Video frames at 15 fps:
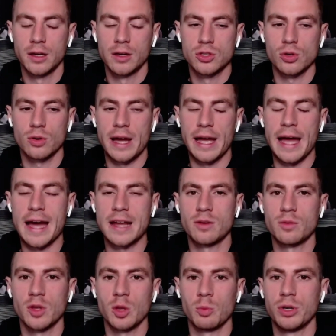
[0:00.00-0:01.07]
So I hadn't
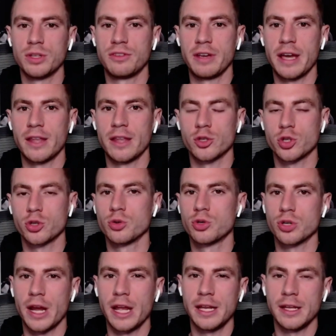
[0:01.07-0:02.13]
really put together true
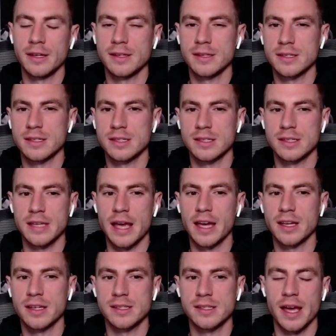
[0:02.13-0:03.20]
training
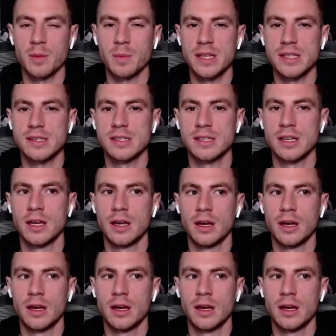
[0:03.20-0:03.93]
segments